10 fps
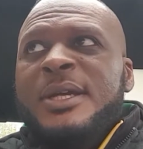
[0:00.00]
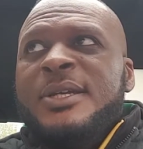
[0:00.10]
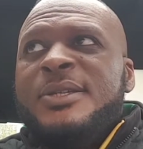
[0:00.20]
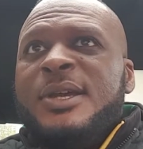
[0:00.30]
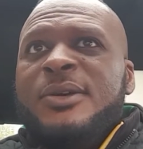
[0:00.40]

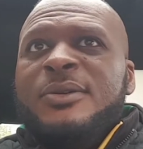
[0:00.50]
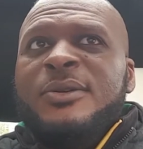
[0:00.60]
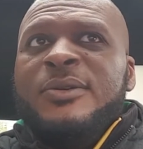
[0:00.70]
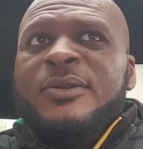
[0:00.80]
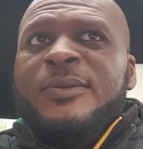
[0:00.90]
So
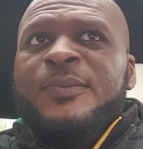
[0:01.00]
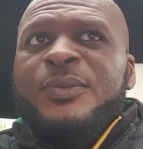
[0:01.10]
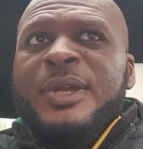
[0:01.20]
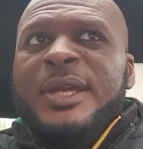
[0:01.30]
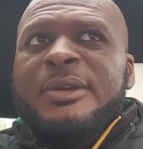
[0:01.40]

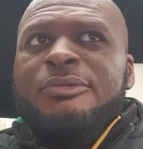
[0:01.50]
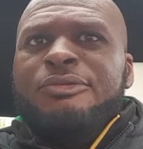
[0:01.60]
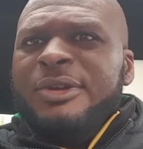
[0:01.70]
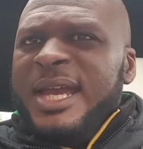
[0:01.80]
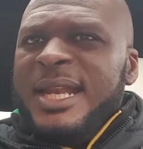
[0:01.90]

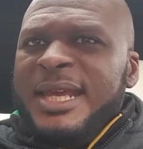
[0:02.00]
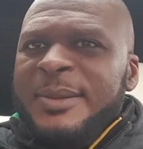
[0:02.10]
really,